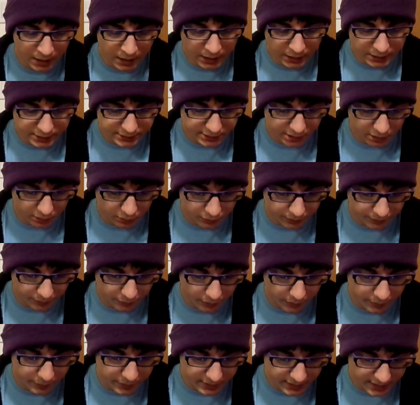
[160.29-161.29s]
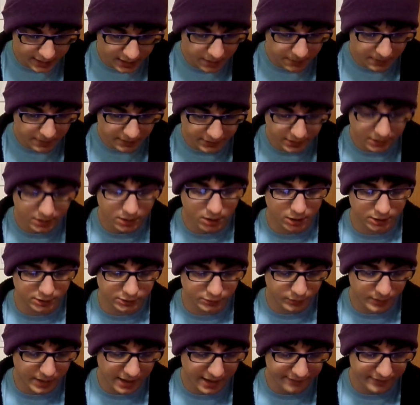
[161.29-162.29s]
So when we think about the cards,
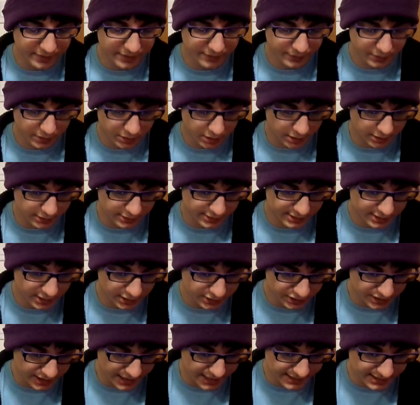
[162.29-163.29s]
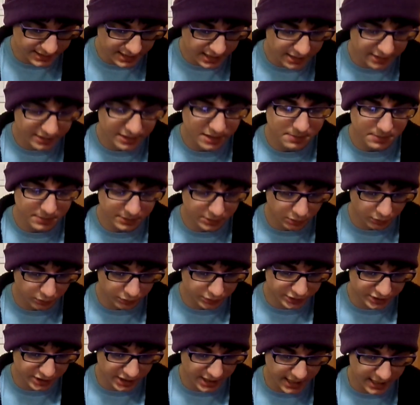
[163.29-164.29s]
we have different cards such as the
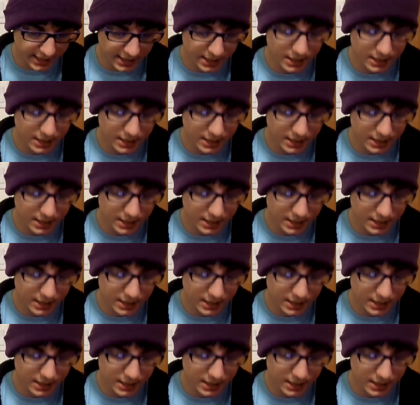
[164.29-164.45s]
Madolche